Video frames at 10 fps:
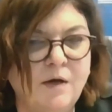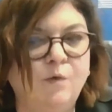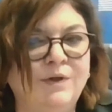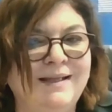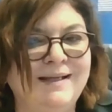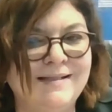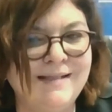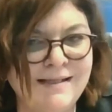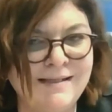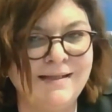with
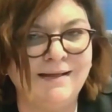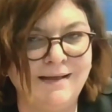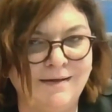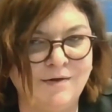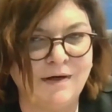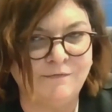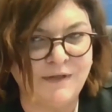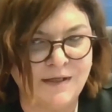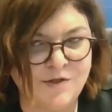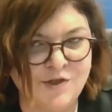existing aircraft
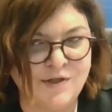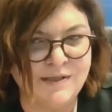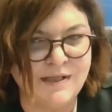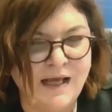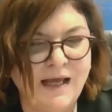engines